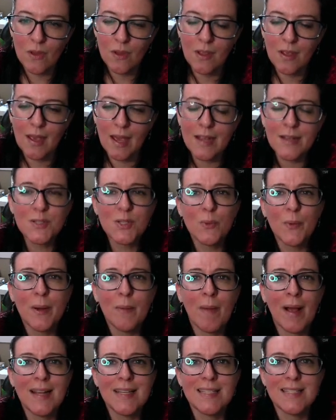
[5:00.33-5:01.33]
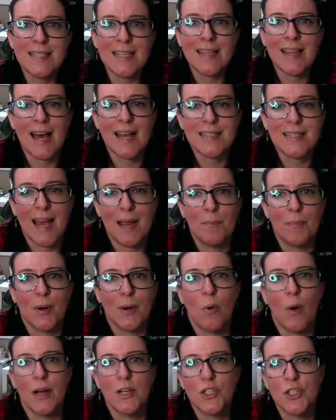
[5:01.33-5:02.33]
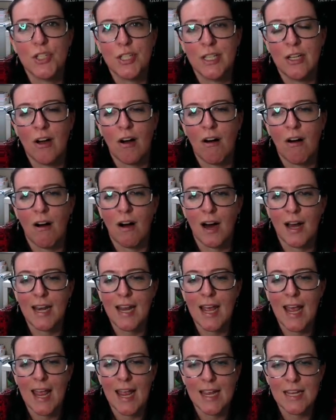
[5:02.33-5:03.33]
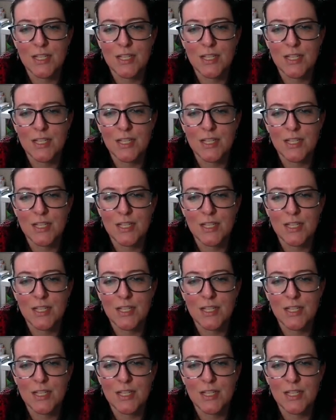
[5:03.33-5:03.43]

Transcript: Okay, so we might see that type of question on a